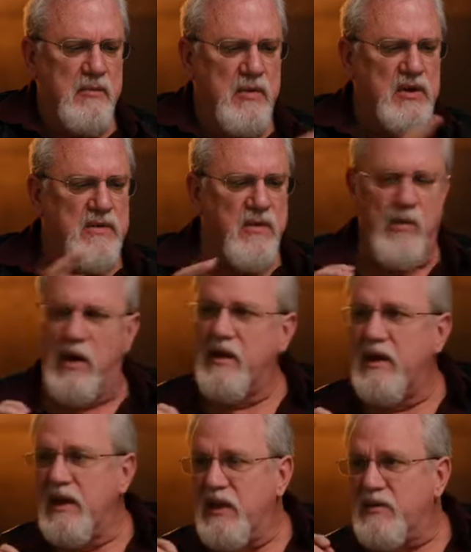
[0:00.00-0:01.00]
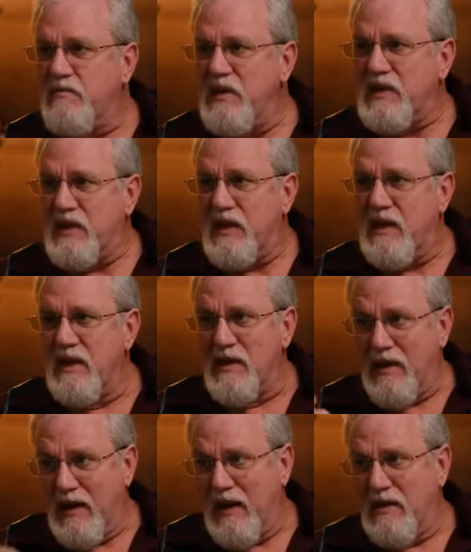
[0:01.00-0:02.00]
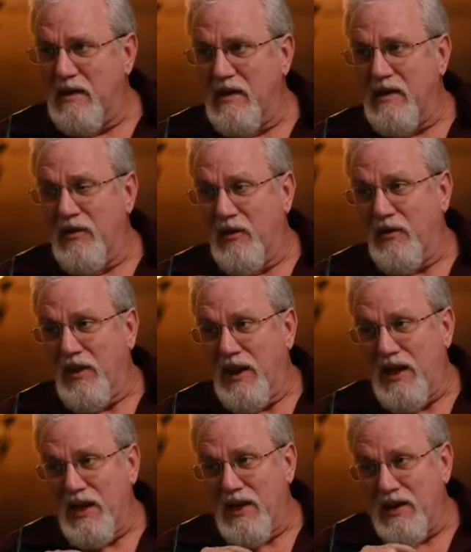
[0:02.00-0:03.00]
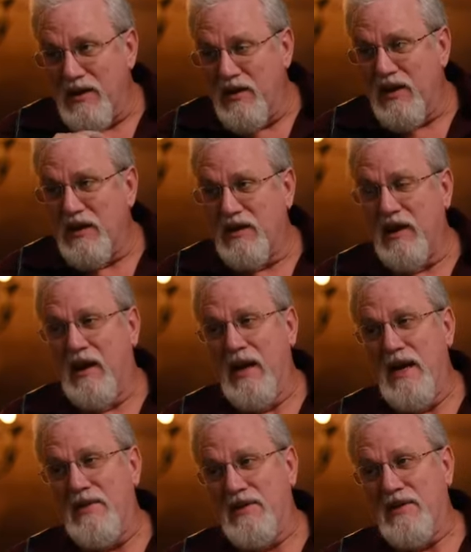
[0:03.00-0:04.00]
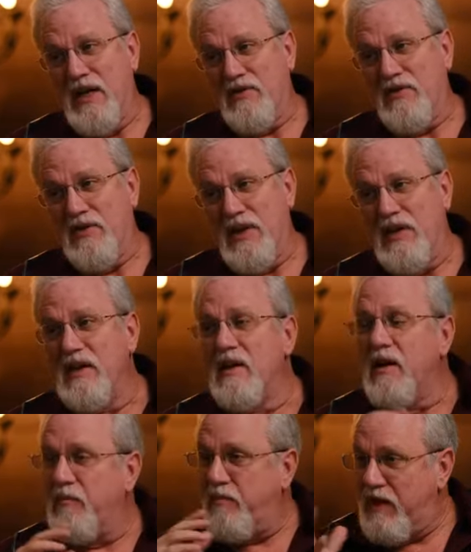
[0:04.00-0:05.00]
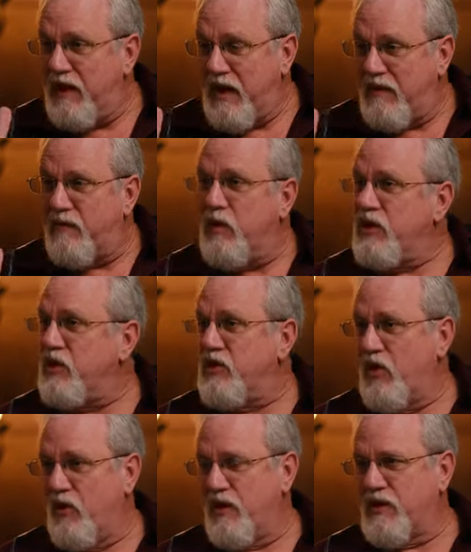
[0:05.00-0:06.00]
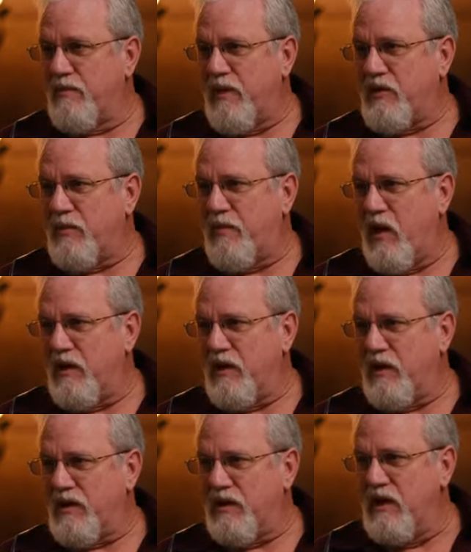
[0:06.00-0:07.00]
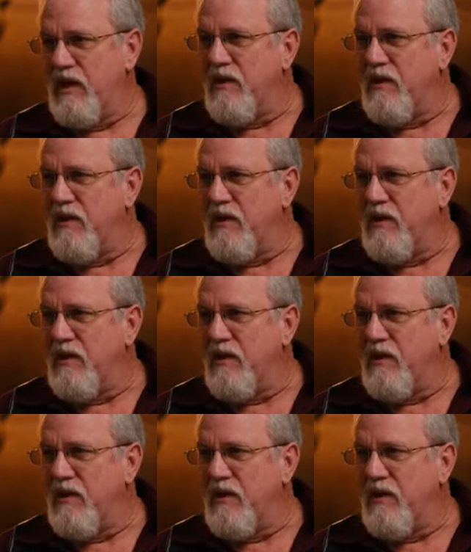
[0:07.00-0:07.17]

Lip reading: the merciful one, is missing in the 8th century BNF, which is known as the Petropolitanus.